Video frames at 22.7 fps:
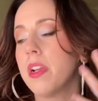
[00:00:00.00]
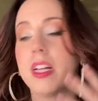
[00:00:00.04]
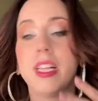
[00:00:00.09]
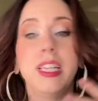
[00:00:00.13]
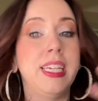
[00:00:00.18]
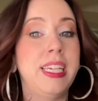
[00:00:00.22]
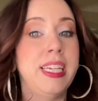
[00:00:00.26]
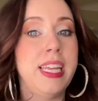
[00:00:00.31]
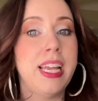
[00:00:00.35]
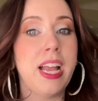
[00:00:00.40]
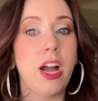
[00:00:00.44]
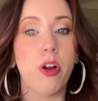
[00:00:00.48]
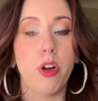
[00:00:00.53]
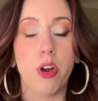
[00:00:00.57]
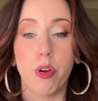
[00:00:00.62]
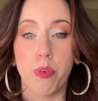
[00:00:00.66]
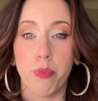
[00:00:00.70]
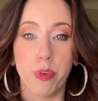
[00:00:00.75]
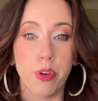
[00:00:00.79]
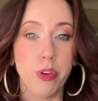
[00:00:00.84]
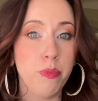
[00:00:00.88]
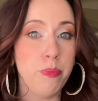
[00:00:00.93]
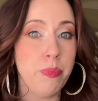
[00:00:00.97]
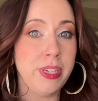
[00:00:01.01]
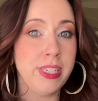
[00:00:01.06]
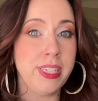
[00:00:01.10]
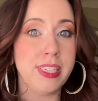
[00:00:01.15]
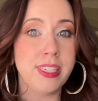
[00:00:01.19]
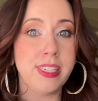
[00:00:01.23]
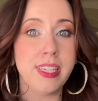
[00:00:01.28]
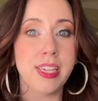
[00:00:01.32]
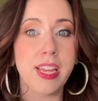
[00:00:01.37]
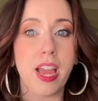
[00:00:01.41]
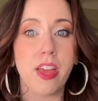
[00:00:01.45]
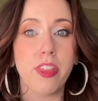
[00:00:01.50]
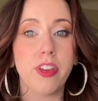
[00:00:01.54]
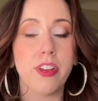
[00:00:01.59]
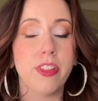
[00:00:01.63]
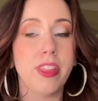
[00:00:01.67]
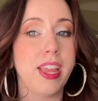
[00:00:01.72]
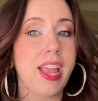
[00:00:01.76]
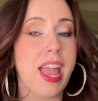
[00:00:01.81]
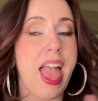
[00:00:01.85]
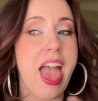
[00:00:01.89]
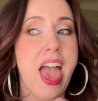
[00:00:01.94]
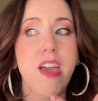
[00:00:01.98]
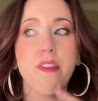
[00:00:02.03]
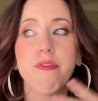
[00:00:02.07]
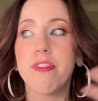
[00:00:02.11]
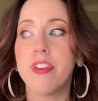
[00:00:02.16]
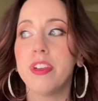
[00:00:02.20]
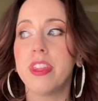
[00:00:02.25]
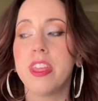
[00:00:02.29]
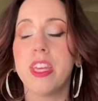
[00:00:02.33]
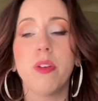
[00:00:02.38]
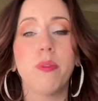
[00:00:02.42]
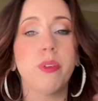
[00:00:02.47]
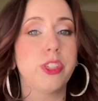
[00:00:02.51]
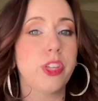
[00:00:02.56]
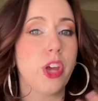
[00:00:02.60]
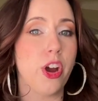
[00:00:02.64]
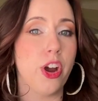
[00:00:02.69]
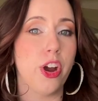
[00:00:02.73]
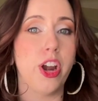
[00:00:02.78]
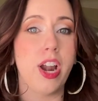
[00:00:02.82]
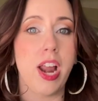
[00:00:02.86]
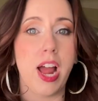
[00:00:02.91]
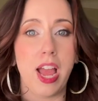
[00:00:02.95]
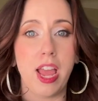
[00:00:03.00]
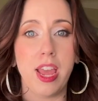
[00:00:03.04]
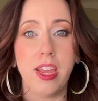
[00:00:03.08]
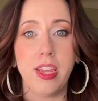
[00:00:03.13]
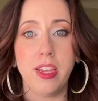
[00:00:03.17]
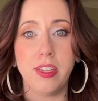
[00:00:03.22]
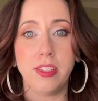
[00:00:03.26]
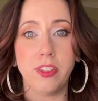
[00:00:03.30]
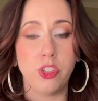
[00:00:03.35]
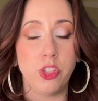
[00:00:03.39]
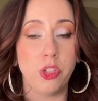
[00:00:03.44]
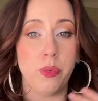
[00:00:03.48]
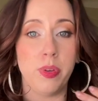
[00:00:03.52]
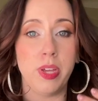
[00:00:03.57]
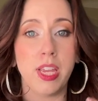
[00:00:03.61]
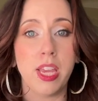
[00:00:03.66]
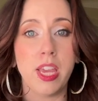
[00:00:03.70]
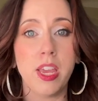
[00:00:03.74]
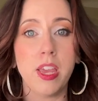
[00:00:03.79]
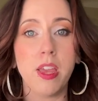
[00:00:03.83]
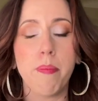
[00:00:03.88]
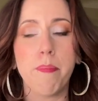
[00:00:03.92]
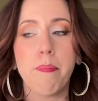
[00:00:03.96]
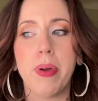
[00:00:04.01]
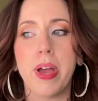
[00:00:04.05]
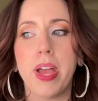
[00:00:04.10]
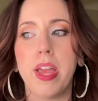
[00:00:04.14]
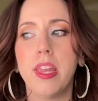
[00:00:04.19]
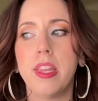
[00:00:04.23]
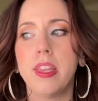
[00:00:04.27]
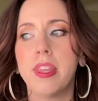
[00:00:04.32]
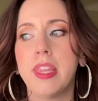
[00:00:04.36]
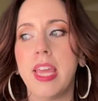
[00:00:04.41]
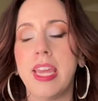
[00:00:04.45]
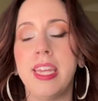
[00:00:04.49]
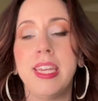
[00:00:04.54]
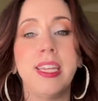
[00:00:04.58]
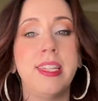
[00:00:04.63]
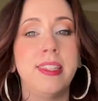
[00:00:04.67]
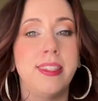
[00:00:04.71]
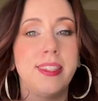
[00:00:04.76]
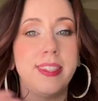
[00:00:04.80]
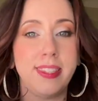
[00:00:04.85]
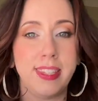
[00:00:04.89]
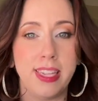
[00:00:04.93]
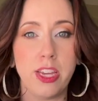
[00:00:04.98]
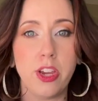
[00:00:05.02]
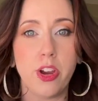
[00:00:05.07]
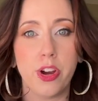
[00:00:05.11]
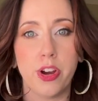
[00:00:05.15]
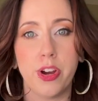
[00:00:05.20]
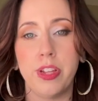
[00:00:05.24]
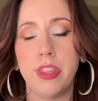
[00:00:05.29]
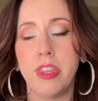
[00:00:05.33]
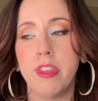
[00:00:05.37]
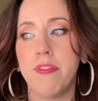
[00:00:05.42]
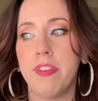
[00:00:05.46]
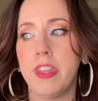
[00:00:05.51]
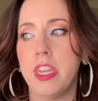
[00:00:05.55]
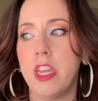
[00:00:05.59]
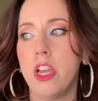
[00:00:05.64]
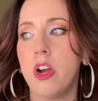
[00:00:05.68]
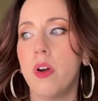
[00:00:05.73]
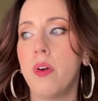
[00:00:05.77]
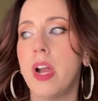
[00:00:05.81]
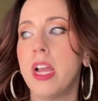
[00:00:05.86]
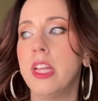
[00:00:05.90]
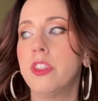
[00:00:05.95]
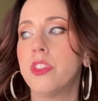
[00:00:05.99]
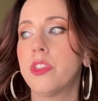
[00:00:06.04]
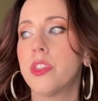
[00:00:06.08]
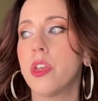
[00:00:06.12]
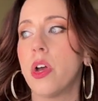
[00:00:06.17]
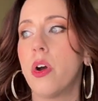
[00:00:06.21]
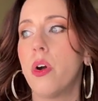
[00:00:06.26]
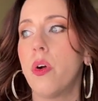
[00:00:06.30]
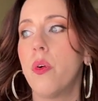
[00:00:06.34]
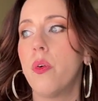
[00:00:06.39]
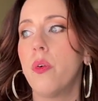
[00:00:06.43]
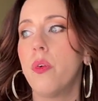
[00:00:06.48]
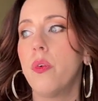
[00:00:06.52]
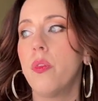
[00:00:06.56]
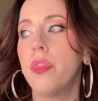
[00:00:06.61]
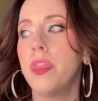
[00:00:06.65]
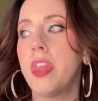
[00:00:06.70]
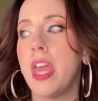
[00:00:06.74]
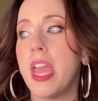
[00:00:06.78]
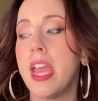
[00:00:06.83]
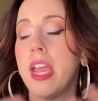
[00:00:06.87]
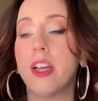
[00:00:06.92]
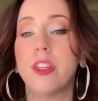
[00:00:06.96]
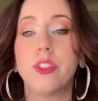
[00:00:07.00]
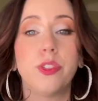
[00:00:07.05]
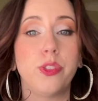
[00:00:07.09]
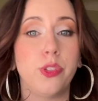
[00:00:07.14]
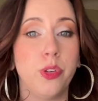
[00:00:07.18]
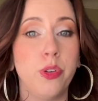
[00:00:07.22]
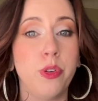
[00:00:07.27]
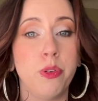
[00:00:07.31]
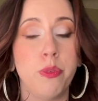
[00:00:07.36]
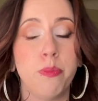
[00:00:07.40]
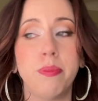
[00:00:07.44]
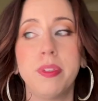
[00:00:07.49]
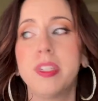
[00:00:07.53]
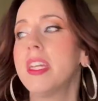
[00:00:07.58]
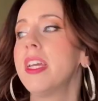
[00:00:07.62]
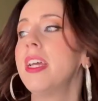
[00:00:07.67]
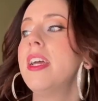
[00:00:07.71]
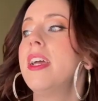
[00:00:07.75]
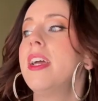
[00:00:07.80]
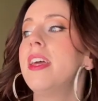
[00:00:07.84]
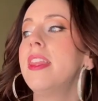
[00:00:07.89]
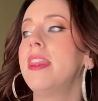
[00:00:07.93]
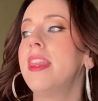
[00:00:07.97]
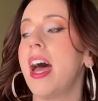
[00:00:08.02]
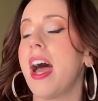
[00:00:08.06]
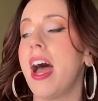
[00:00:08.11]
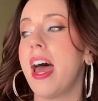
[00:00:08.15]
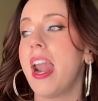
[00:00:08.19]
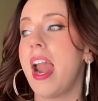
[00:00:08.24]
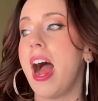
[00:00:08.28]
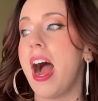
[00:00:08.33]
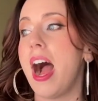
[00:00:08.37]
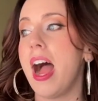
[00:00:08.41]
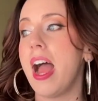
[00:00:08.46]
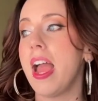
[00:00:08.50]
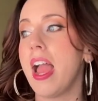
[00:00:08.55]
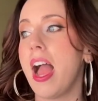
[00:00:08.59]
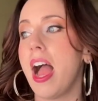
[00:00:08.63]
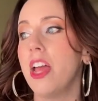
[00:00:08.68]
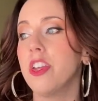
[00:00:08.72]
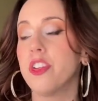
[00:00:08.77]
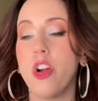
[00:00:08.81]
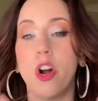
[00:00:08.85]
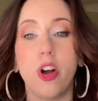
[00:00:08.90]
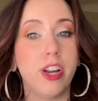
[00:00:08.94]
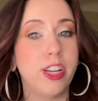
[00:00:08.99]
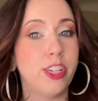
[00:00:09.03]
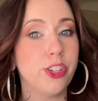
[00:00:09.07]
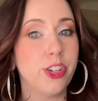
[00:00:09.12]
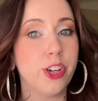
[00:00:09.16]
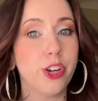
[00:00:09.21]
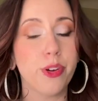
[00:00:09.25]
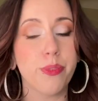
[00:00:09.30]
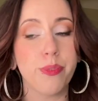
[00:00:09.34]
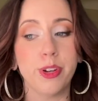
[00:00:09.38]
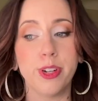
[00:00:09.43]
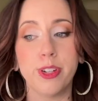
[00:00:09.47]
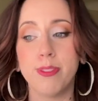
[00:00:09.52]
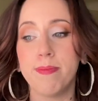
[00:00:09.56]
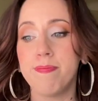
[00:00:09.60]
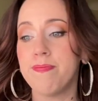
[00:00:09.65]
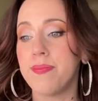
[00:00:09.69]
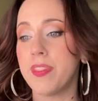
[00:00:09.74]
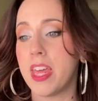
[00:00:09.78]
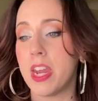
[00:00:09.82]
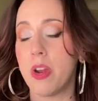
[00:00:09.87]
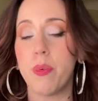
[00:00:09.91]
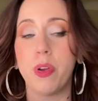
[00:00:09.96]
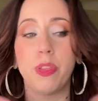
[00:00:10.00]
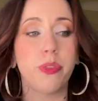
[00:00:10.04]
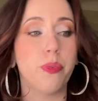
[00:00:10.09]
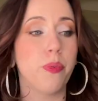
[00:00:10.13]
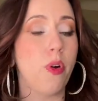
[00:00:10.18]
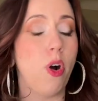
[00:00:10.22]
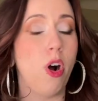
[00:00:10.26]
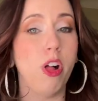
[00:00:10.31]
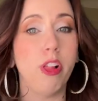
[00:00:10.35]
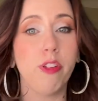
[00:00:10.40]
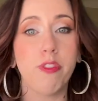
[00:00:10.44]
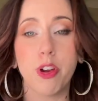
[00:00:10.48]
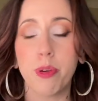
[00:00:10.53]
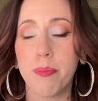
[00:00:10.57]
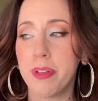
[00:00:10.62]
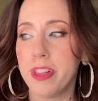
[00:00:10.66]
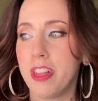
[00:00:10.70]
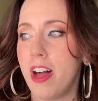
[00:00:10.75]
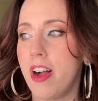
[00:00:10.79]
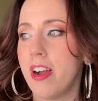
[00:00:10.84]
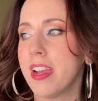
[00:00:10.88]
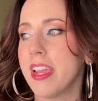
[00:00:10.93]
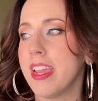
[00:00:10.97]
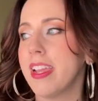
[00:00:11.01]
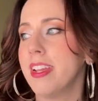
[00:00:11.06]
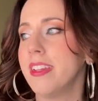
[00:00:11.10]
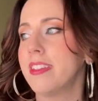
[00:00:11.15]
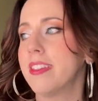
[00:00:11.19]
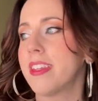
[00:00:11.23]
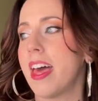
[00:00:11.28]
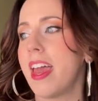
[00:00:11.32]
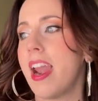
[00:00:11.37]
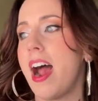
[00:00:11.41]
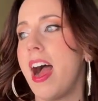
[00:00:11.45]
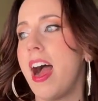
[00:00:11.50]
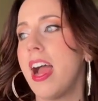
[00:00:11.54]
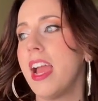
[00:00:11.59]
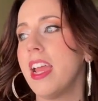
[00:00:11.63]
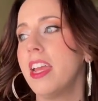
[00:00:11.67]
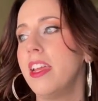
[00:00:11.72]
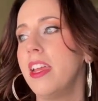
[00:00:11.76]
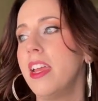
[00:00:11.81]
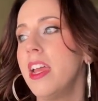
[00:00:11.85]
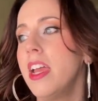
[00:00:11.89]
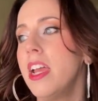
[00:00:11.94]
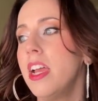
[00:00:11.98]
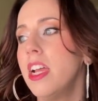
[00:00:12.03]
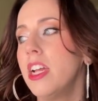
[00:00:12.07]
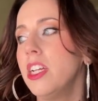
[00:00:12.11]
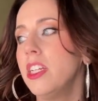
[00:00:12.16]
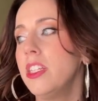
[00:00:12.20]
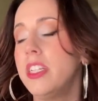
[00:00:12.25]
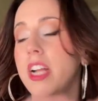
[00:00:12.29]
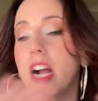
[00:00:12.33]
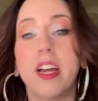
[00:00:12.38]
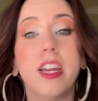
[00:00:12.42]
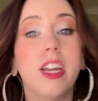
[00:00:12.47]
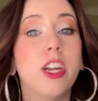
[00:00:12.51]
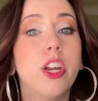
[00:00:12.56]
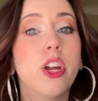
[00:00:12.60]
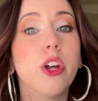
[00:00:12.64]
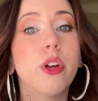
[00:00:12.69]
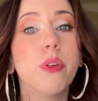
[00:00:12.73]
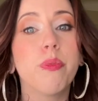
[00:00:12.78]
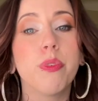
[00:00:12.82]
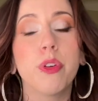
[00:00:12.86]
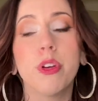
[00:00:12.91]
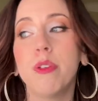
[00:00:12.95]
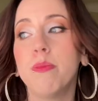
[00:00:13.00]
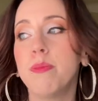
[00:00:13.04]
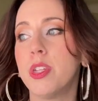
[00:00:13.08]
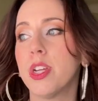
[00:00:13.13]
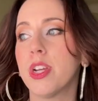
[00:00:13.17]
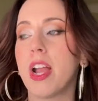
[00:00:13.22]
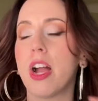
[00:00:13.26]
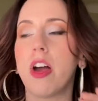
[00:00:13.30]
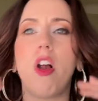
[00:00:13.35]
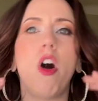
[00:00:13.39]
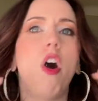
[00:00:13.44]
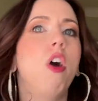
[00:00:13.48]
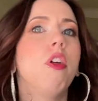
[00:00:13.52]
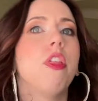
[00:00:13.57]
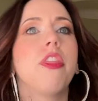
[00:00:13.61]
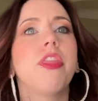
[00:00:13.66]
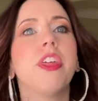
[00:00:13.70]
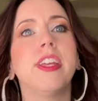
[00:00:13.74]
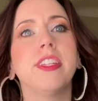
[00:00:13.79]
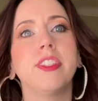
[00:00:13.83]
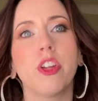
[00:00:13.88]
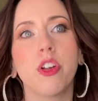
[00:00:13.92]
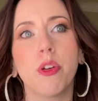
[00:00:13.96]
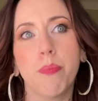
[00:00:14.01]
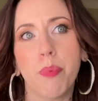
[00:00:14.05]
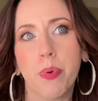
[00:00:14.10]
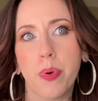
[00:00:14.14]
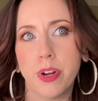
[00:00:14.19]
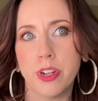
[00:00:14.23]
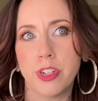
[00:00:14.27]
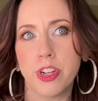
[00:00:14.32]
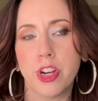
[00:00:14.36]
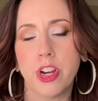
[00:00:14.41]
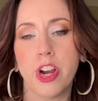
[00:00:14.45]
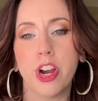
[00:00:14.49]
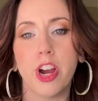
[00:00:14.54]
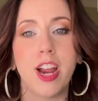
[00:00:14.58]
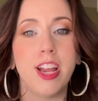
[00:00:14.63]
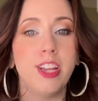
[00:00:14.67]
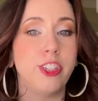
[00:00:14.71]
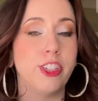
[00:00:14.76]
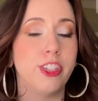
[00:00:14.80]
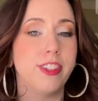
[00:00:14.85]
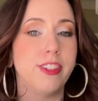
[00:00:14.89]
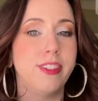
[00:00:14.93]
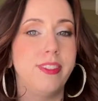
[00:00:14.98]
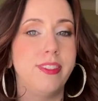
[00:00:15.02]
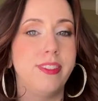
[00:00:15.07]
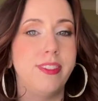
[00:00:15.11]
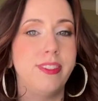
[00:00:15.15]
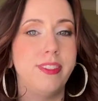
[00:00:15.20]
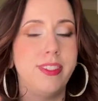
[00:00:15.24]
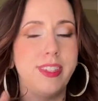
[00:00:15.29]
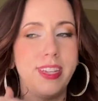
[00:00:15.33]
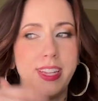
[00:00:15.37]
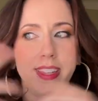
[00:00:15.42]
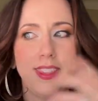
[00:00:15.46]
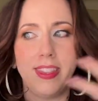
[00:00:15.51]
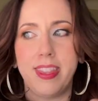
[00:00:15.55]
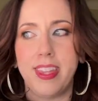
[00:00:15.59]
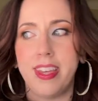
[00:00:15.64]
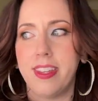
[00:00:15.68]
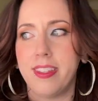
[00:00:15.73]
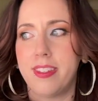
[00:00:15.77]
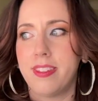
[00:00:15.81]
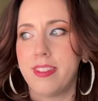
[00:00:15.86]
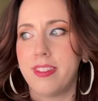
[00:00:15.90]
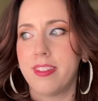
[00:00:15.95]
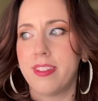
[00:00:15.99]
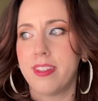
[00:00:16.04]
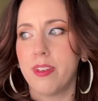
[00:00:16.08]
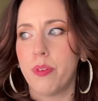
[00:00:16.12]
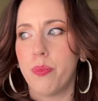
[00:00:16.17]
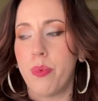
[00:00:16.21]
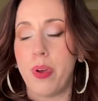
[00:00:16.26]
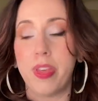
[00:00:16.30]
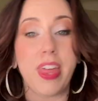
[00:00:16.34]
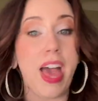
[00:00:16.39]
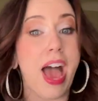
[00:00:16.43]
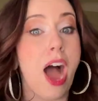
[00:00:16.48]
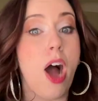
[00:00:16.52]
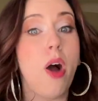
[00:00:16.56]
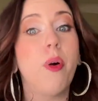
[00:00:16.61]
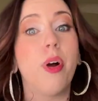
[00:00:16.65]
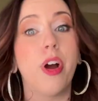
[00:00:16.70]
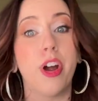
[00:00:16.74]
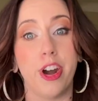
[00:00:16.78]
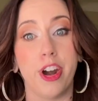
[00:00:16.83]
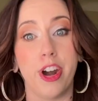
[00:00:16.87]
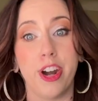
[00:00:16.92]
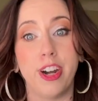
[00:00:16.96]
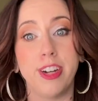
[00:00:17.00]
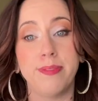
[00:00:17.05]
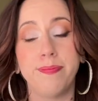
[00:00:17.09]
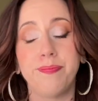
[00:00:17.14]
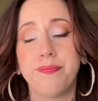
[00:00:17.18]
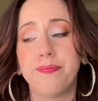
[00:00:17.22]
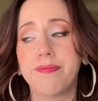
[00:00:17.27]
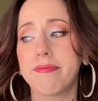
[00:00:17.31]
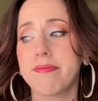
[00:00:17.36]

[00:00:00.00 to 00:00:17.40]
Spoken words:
Cleaning out her room, we did together. Like, everything was her and I doing it, but they didn't see her in the video. And so they assumed that I had gone into her room, that I went through all of her belongings, that I gutted her room, took out all the things that are important to her, and just did this without her.